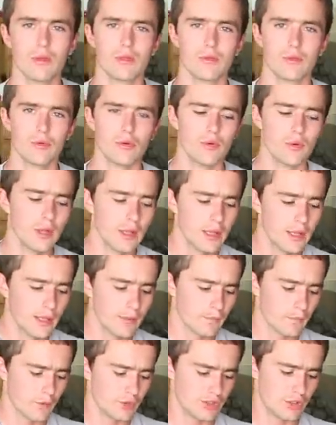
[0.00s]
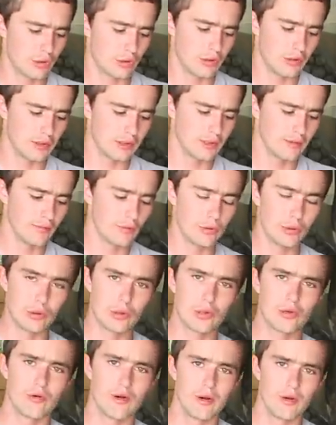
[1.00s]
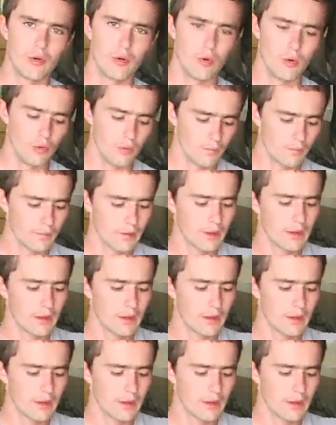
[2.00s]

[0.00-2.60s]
through, which is going to give us a straight hole.